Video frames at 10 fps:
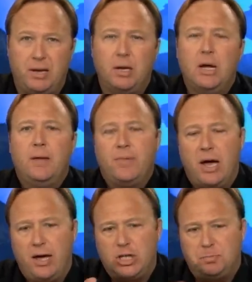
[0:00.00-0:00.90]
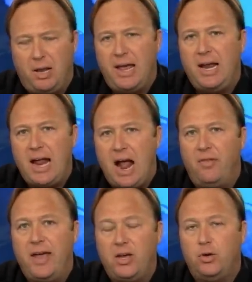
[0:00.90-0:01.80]
But uh, explain
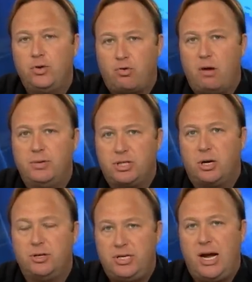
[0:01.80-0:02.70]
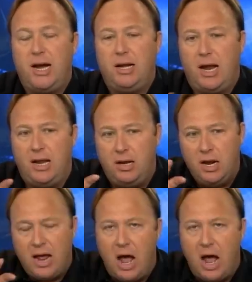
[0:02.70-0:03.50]
how they use Romans 13 and